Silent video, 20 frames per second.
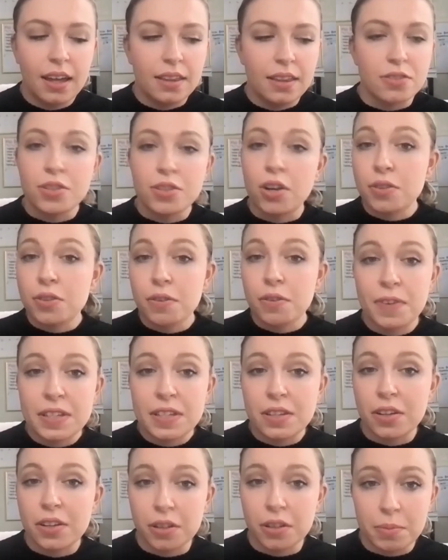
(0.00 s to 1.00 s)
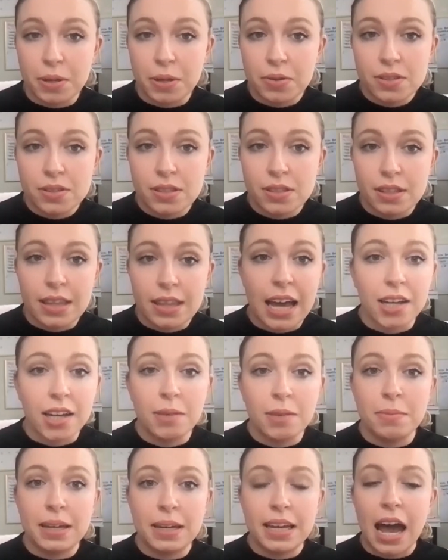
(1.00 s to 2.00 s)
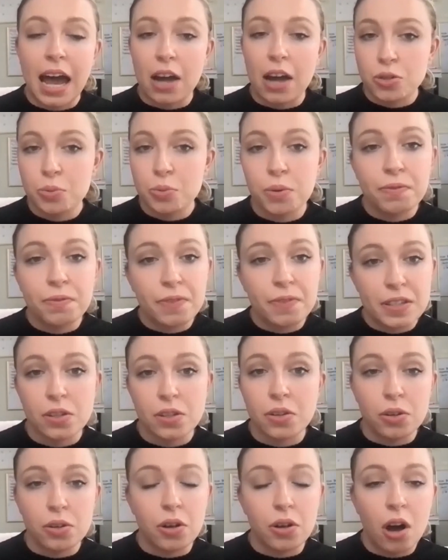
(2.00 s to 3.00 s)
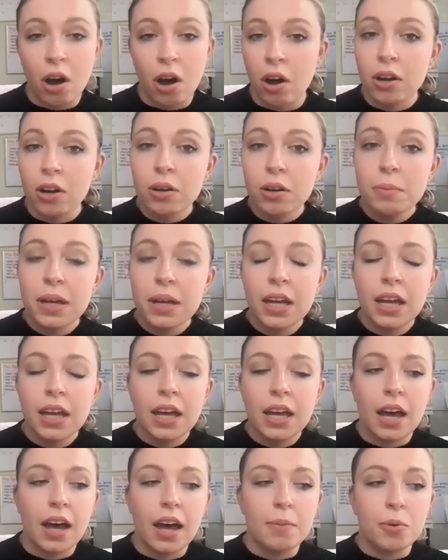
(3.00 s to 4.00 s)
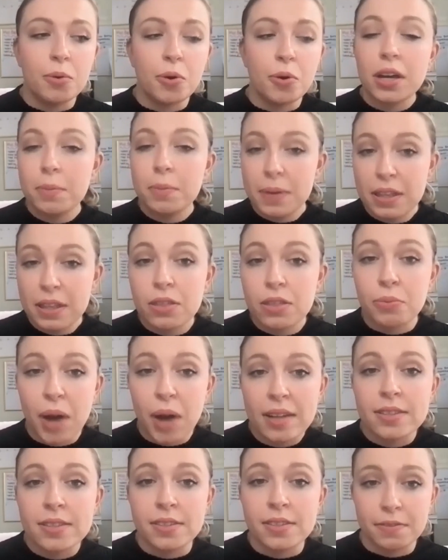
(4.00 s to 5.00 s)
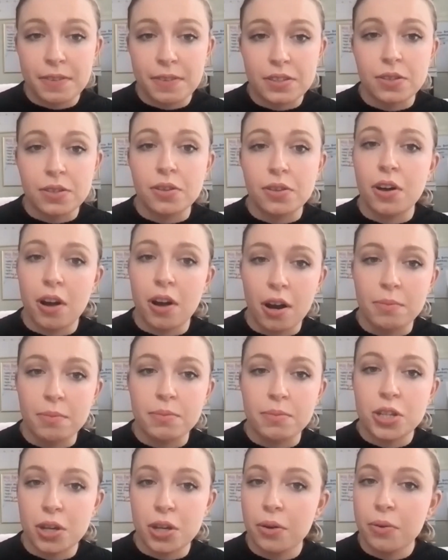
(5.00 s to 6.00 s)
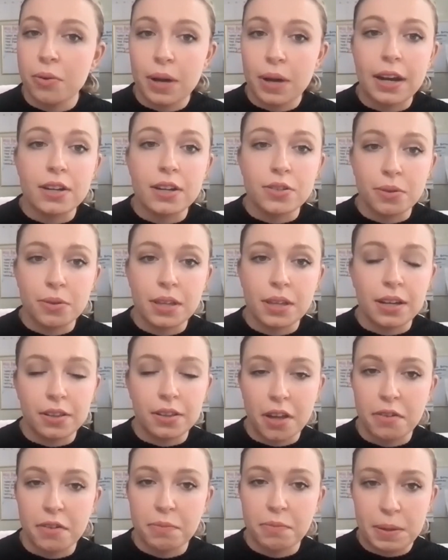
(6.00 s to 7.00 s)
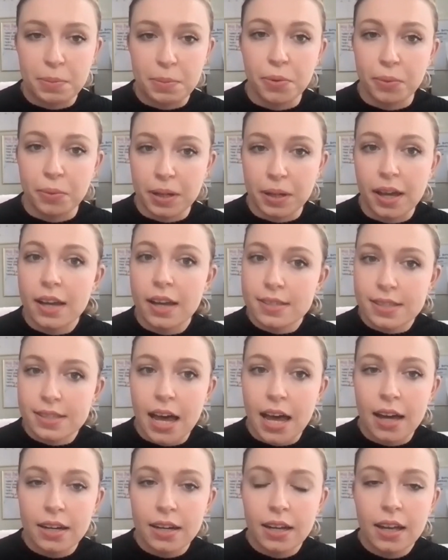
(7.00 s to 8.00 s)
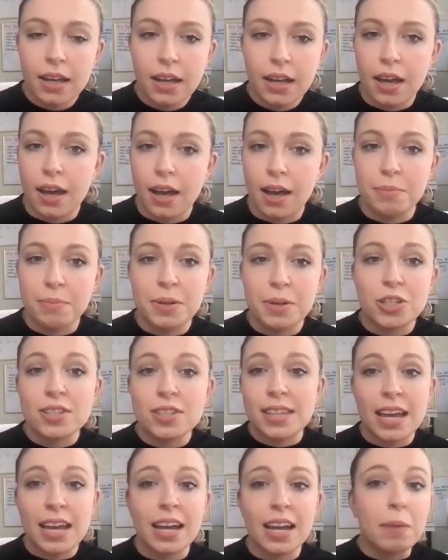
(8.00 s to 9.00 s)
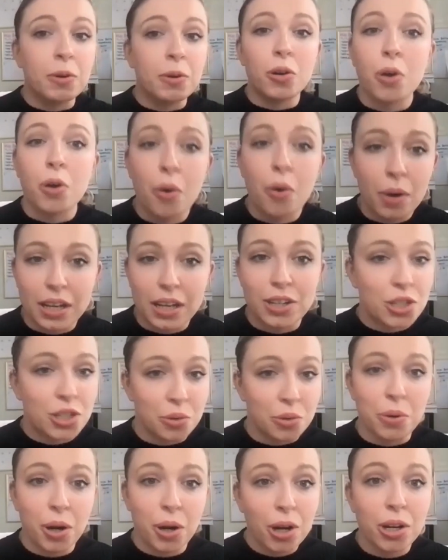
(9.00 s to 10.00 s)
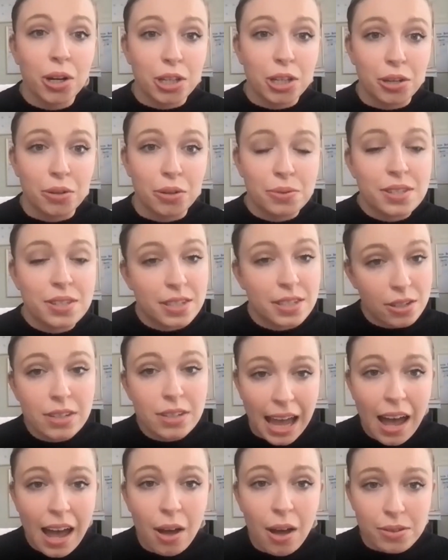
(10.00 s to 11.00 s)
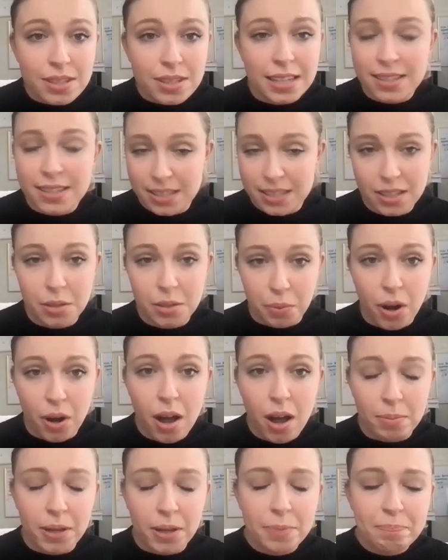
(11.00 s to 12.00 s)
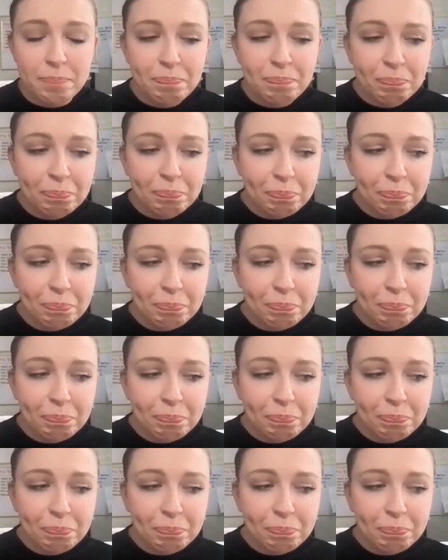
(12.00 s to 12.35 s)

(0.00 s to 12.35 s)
There's also physical abuse that can be actual physical harm um, or it could be threats of physical harm too. And I don't think a lot of people realize that. Yeah. Uh, saying I'm going to hurt you still counts. That's still a problem.